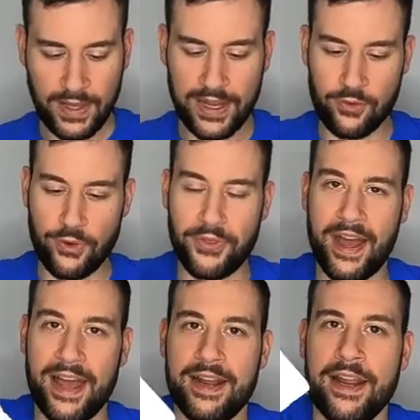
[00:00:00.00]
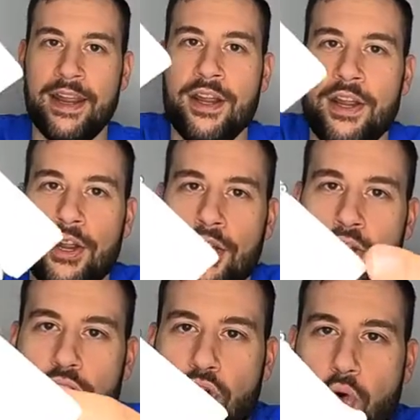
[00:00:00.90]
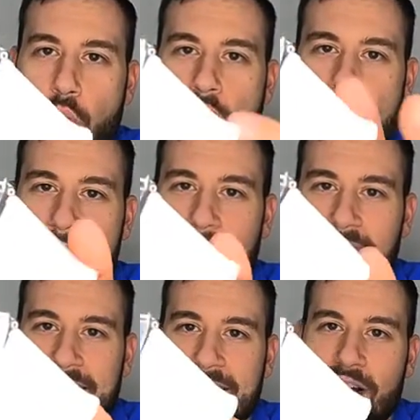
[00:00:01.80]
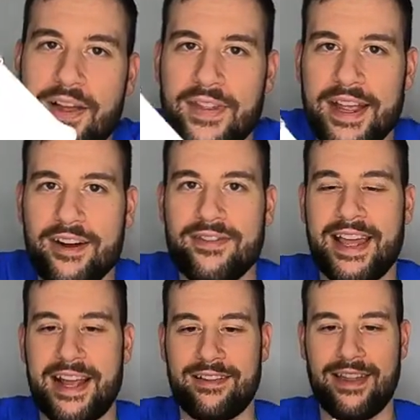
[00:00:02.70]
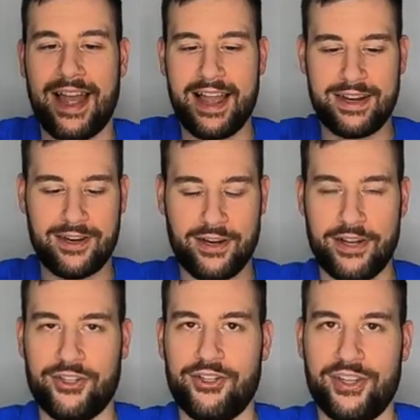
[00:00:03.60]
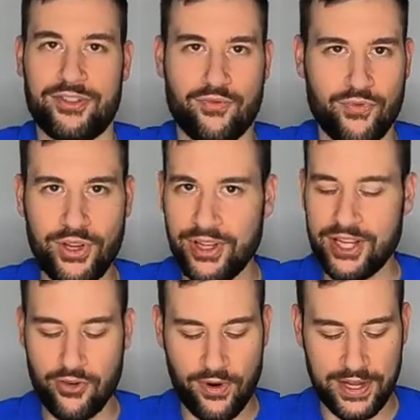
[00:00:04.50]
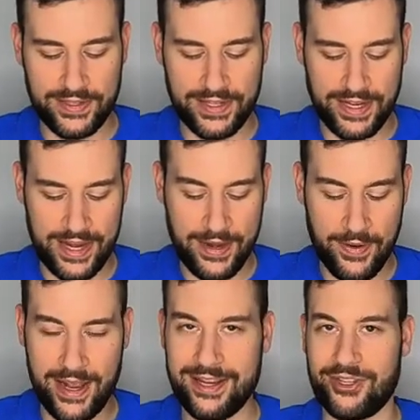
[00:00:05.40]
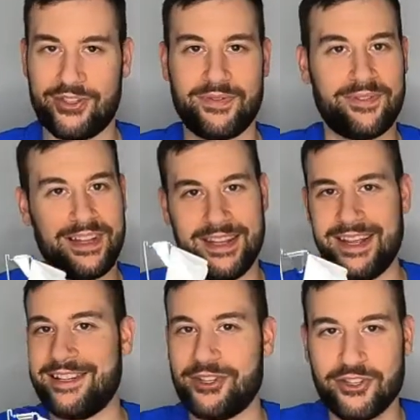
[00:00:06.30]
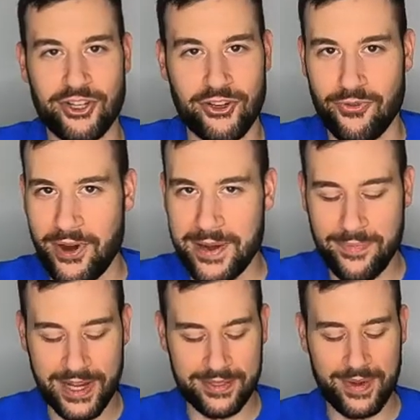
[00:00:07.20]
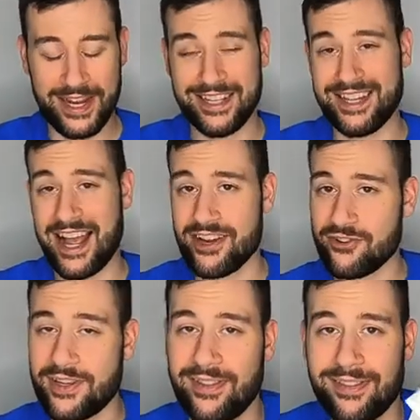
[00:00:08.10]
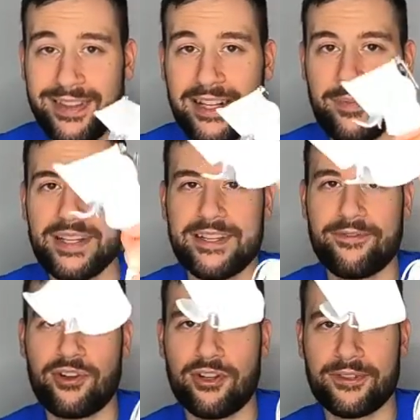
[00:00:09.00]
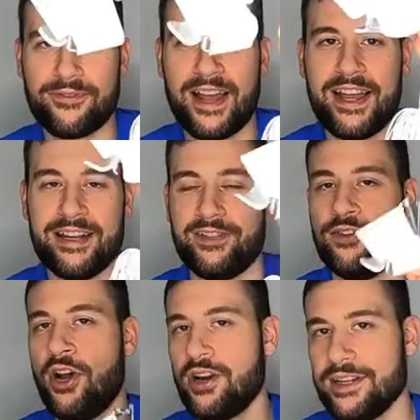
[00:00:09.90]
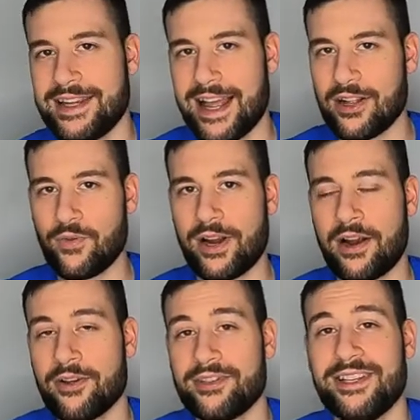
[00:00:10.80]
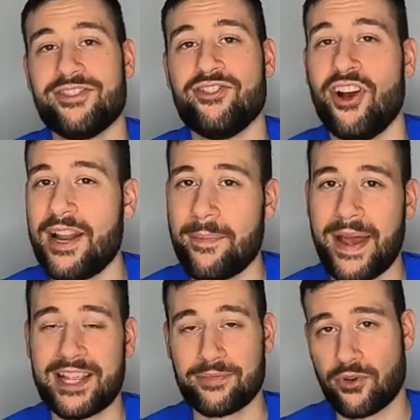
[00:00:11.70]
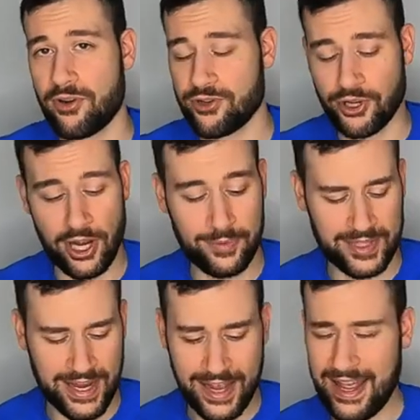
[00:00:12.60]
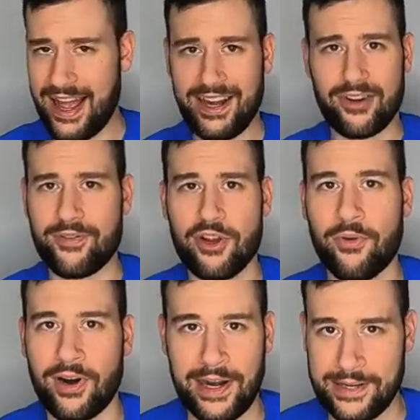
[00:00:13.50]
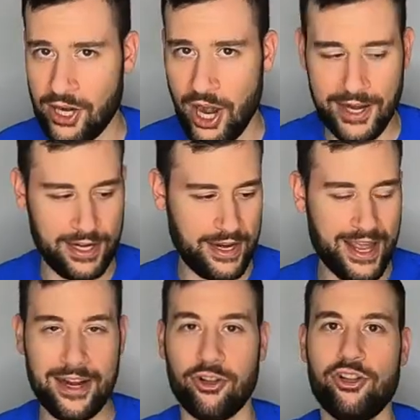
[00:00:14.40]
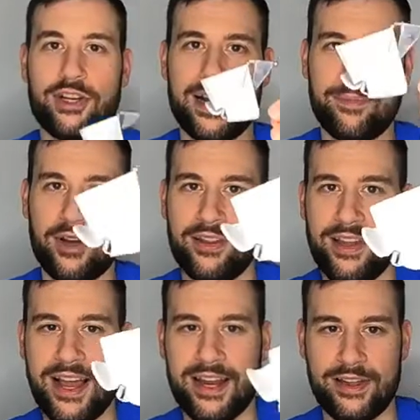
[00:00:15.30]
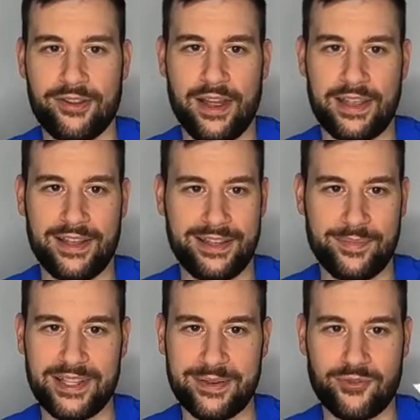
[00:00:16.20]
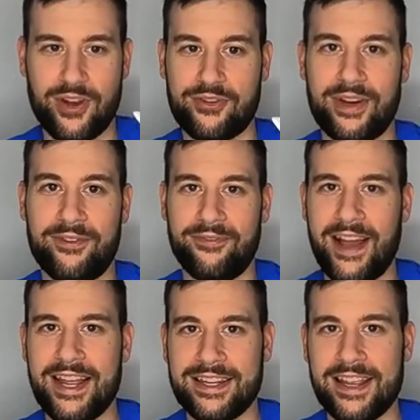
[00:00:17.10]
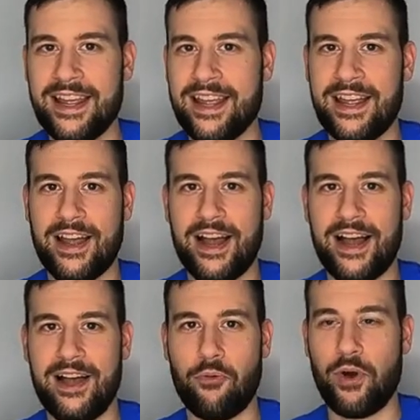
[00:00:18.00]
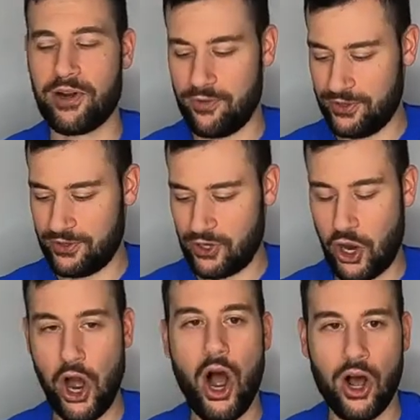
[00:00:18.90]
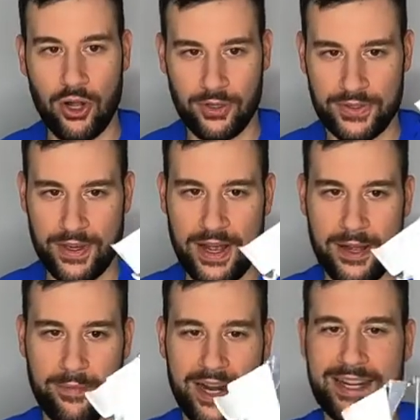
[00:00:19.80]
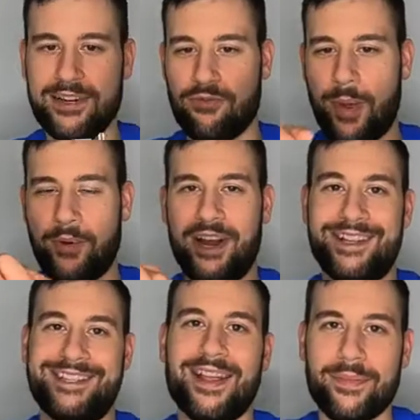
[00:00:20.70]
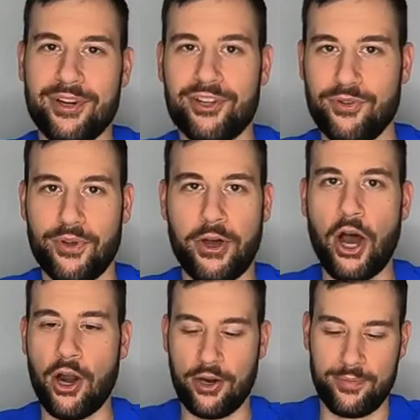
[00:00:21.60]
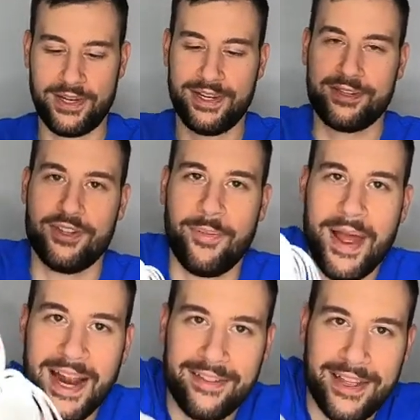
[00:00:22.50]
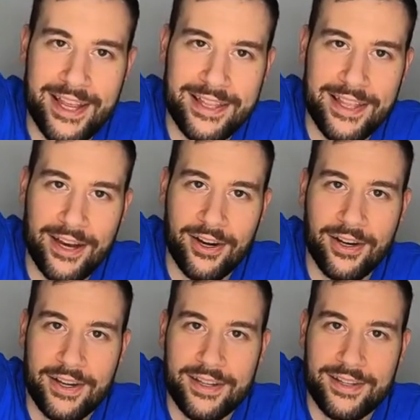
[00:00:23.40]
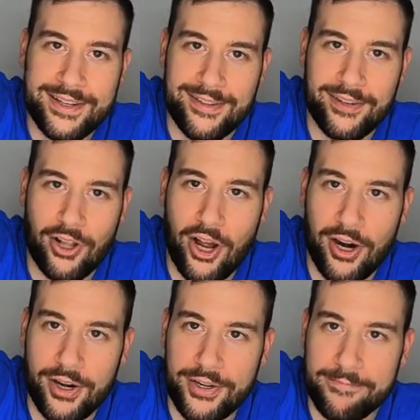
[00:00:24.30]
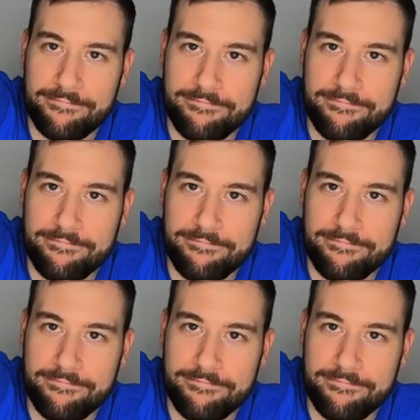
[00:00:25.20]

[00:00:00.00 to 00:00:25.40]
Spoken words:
And with that quad blade on there and that clacker, it's just really noisy and just, it's just a great buzzbait. It's actually a little bit difficult to find. It's not on Tackle Warehouse. It's not at Bass Pro Shops. I don't even know where I got it. I had to look it up online. I spent some time trying to find it, what it was called, but I did remember it had something to do with heart, because on the back of the head there is a little heart.